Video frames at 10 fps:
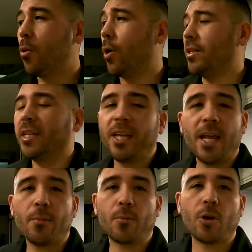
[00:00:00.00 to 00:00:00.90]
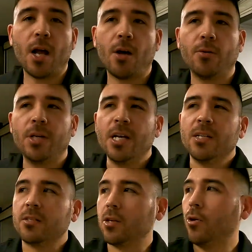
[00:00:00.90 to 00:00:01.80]
We're at the campground.
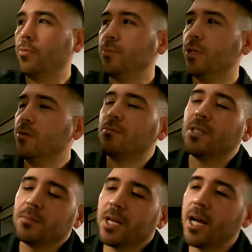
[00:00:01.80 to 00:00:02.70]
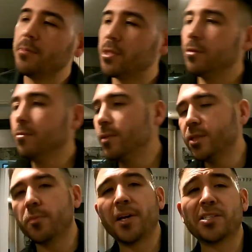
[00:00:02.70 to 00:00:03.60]
So, sometimes it
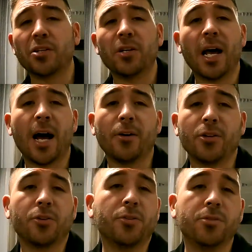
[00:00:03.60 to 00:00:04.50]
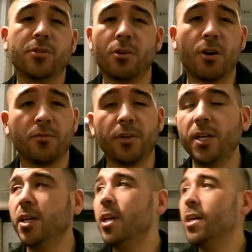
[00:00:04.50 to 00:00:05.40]
depends on how you use your RV.